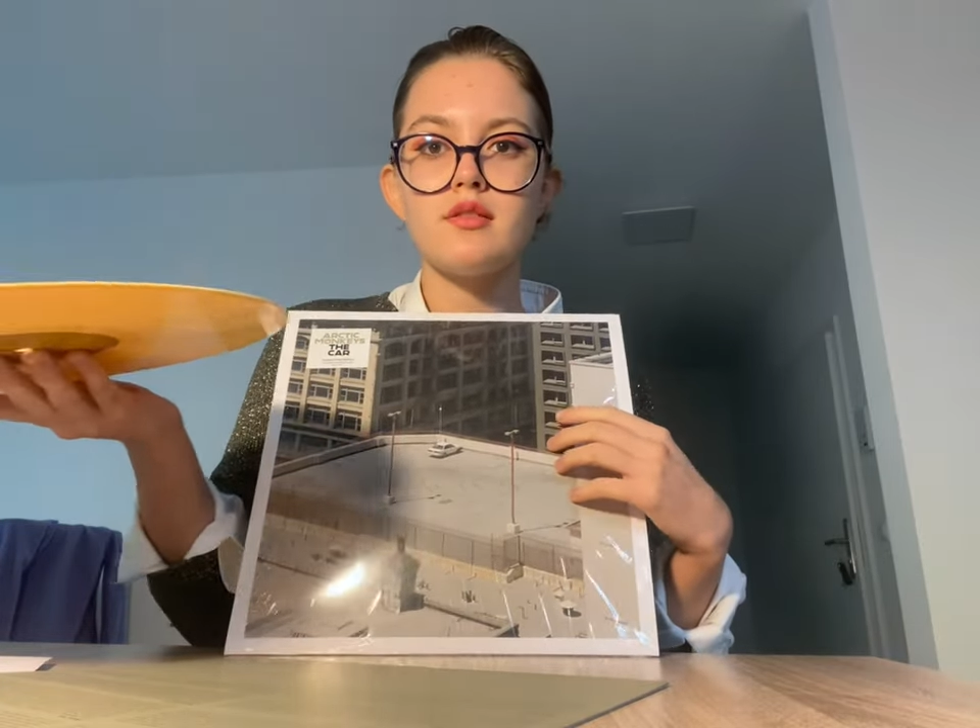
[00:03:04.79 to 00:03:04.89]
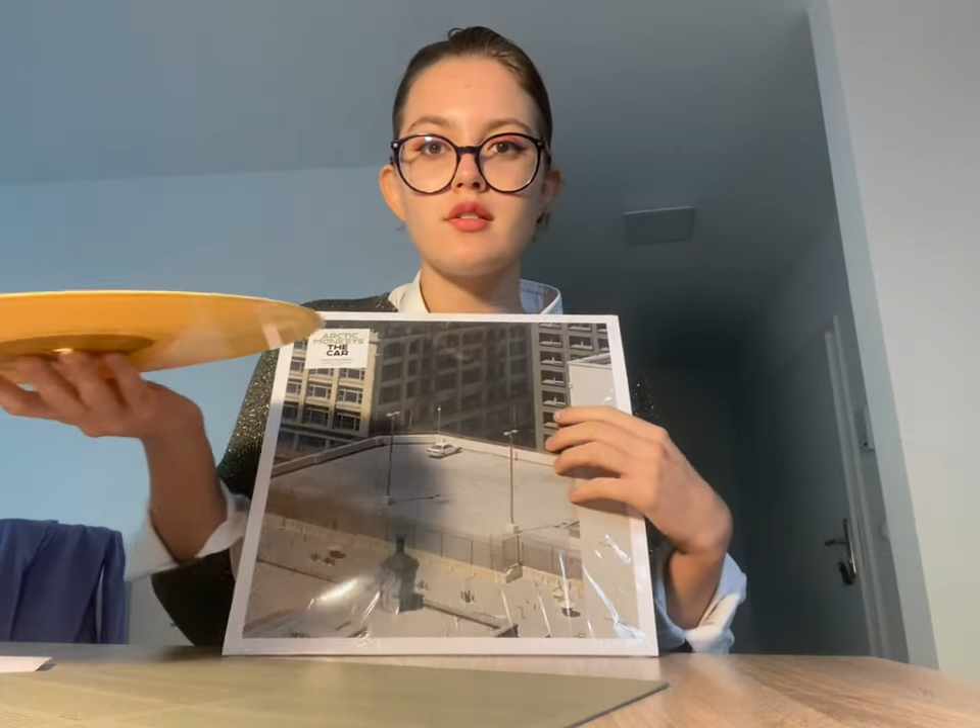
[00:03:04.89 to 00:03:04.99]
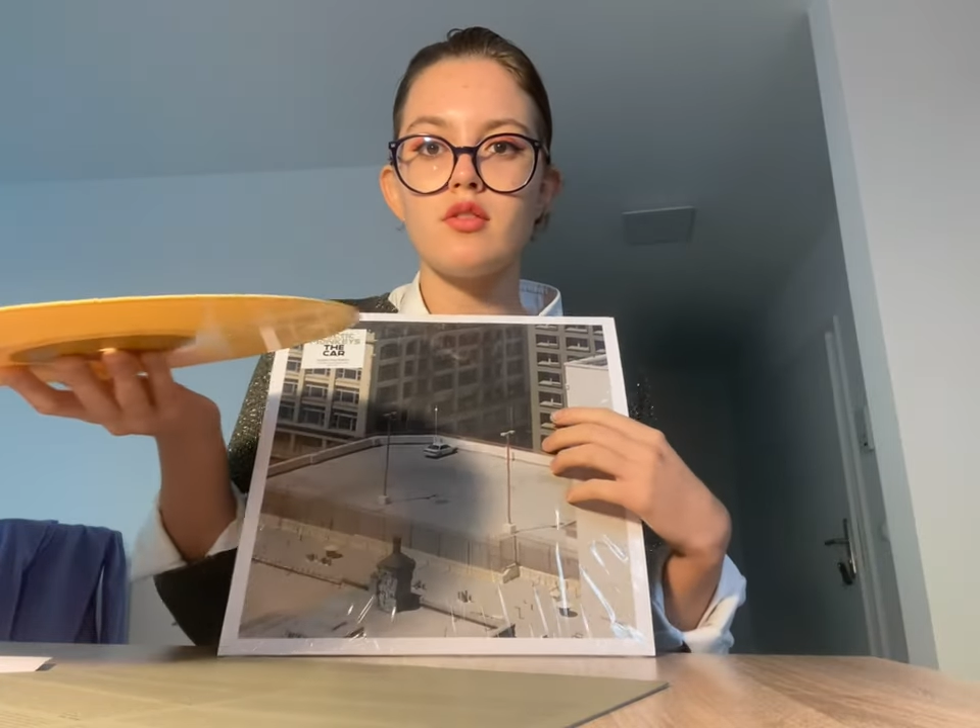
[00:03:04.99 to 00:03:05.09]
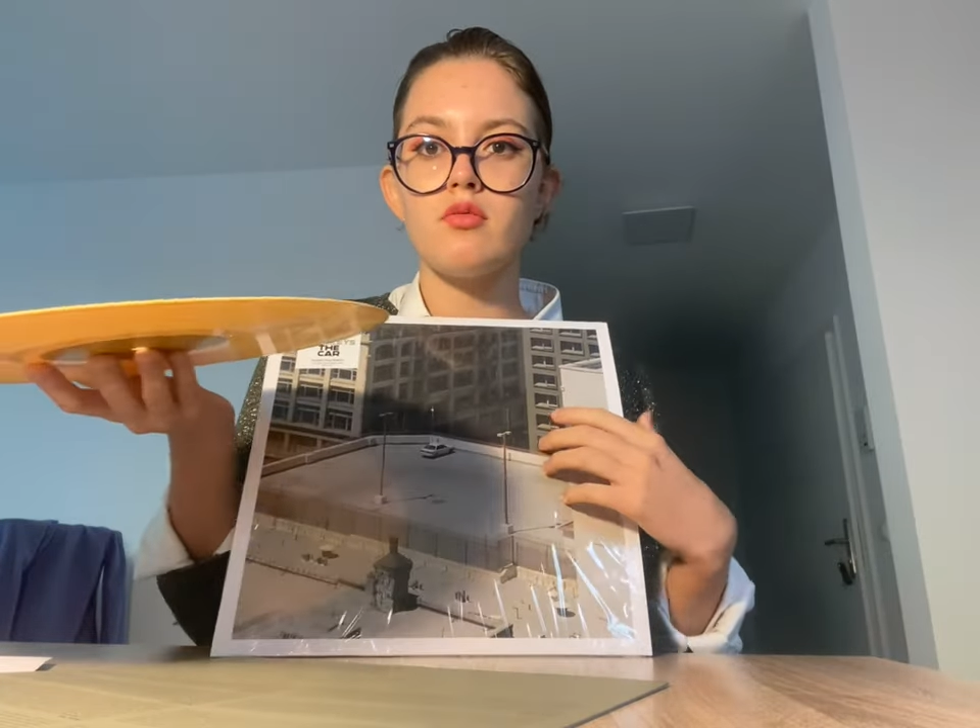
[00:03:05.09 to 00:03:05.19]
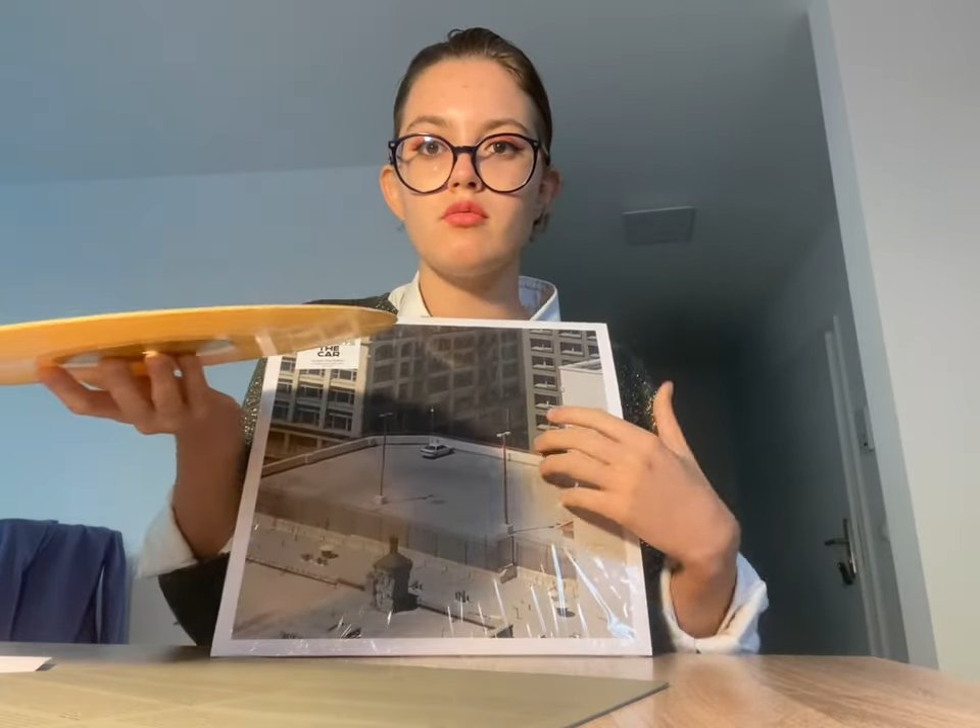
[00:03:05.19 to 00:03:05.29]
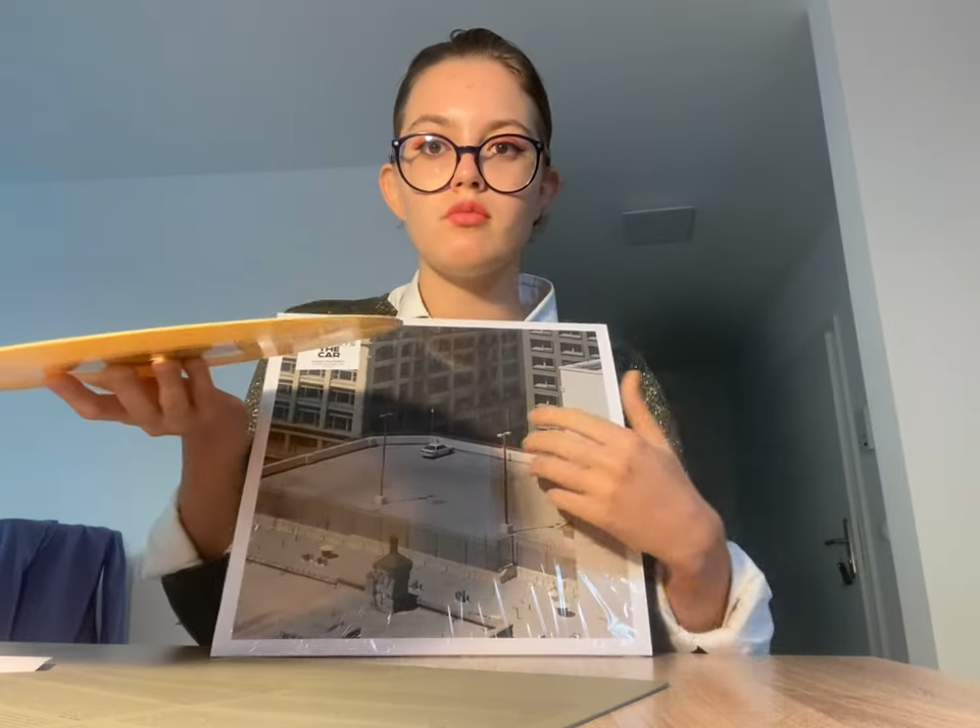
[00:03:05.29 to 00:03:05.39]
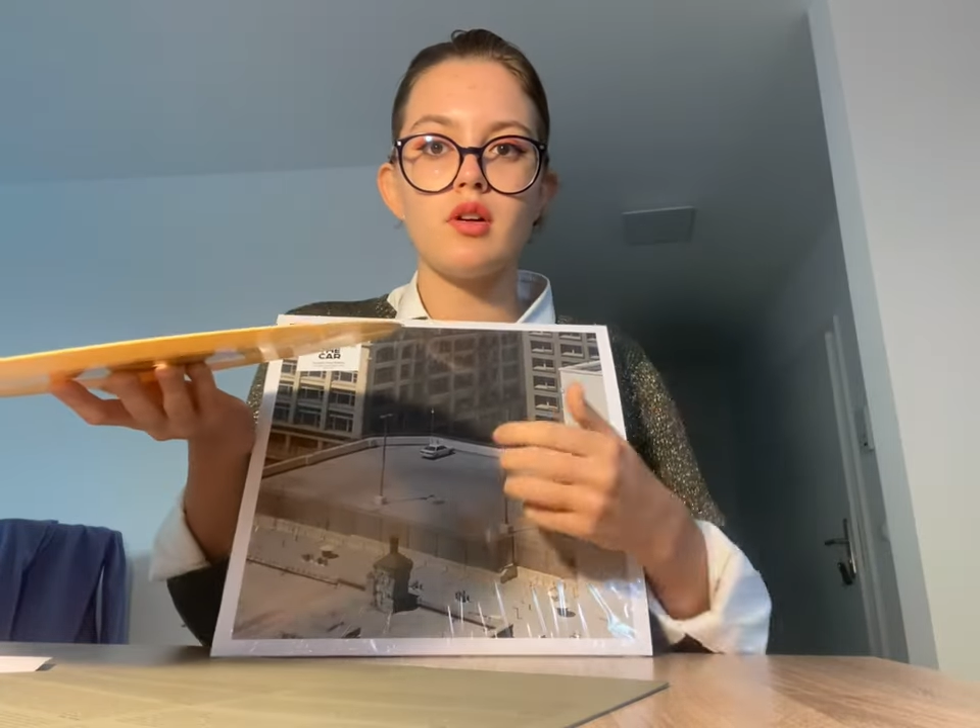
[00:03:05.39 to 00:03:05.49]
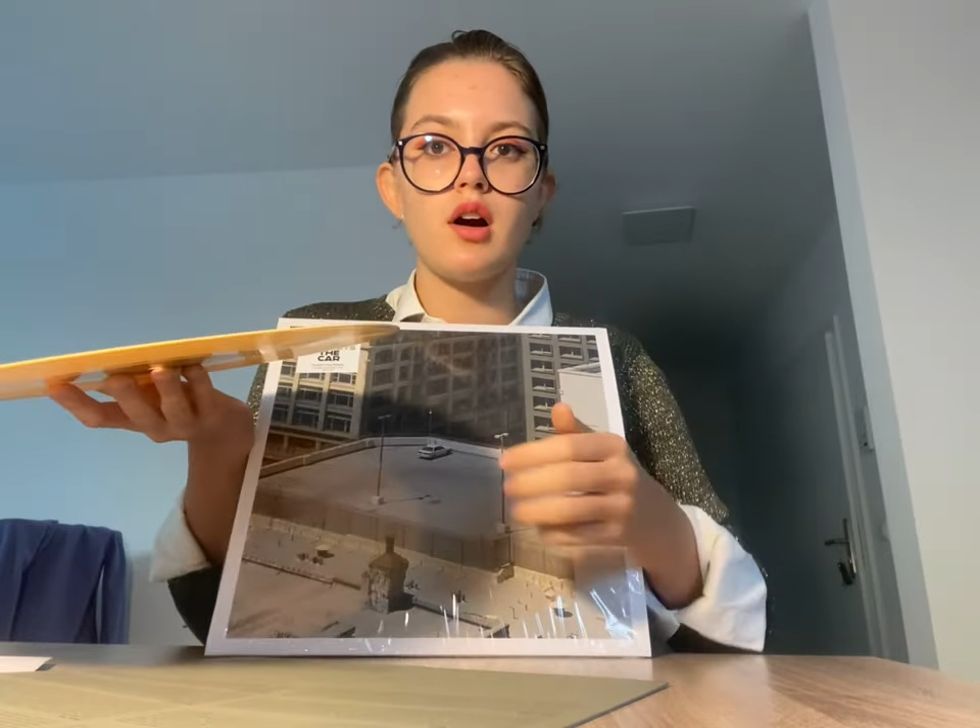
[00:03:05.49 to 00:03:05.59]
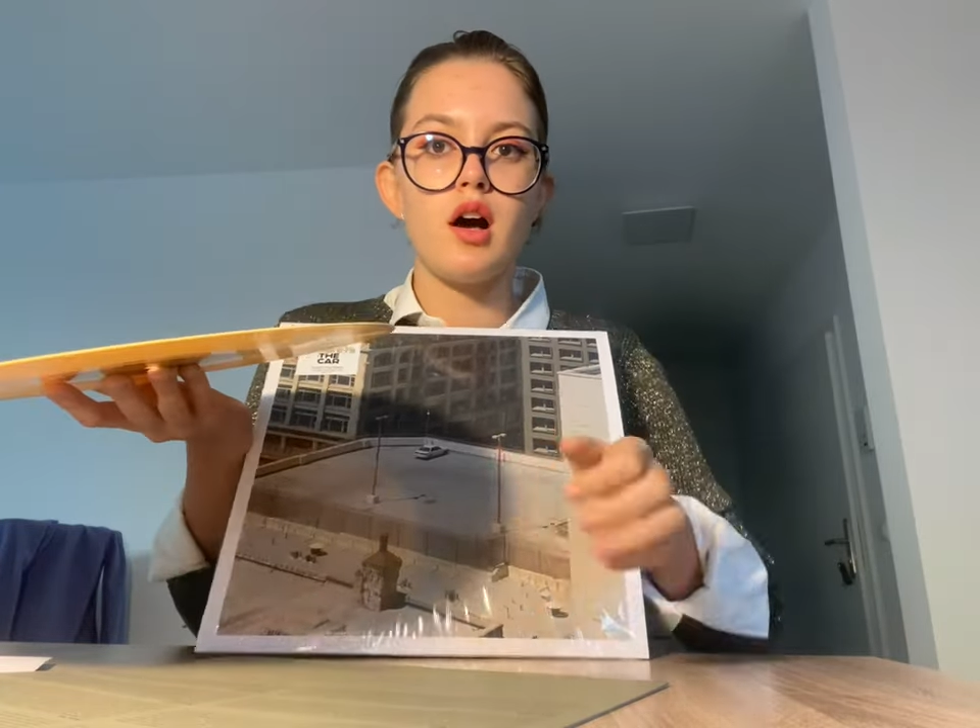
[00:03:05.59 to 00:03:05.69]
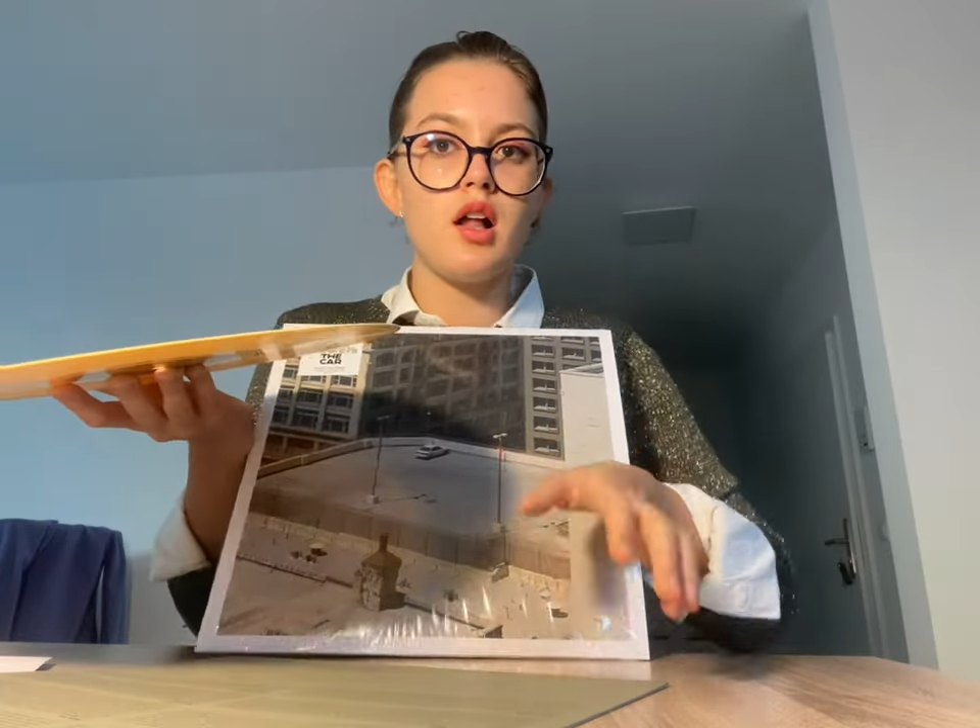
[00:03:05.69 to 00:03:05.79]

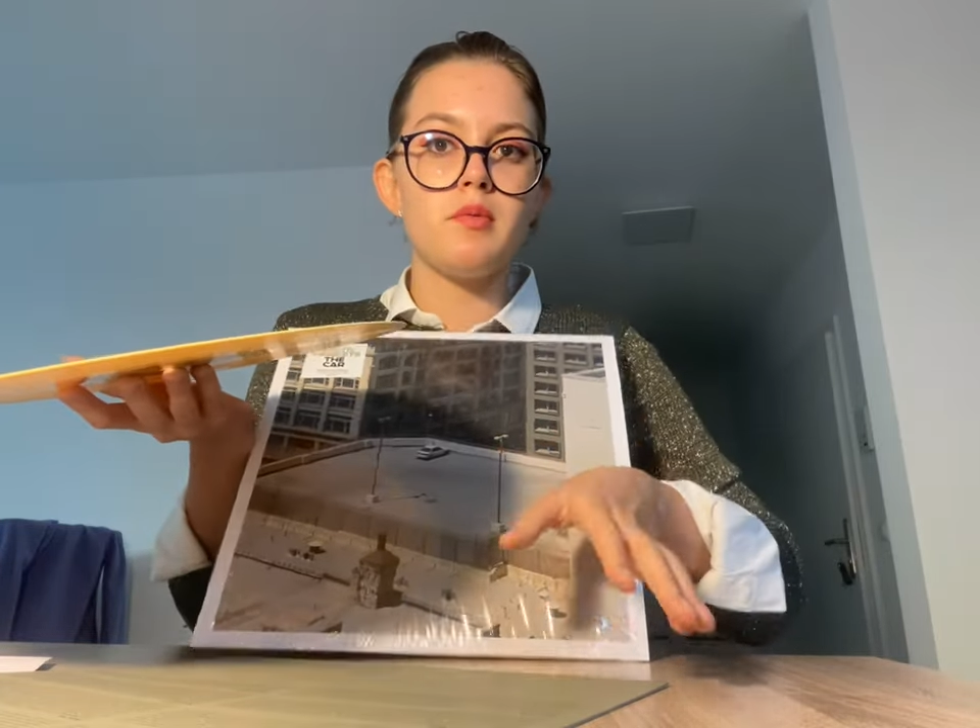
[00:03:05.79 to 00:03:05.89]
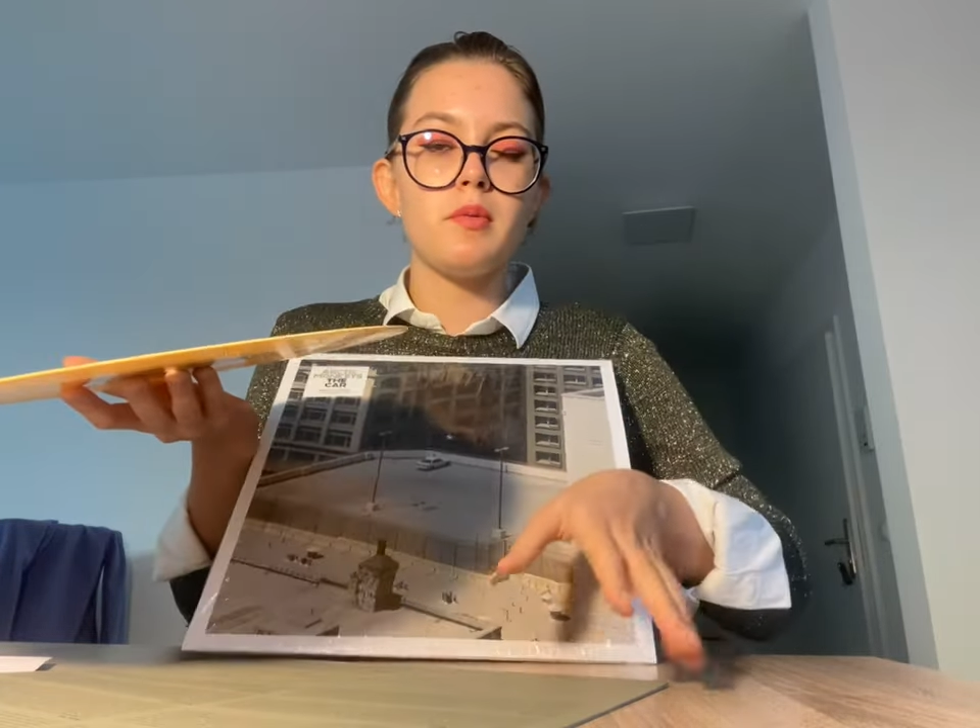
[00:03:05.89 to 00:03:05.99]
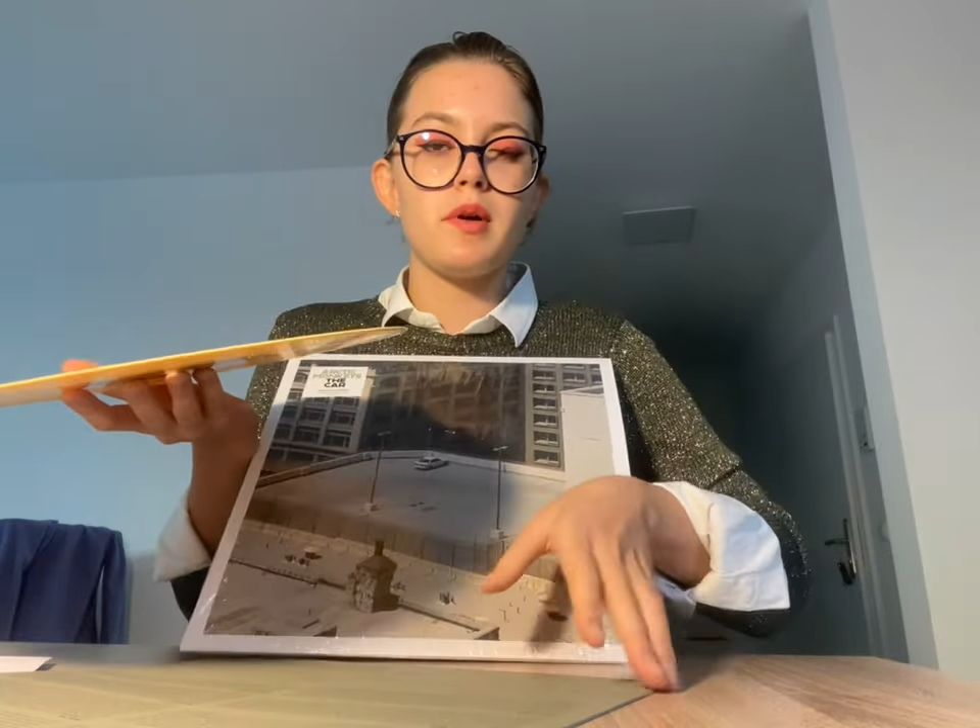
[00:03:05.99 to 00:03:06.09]
album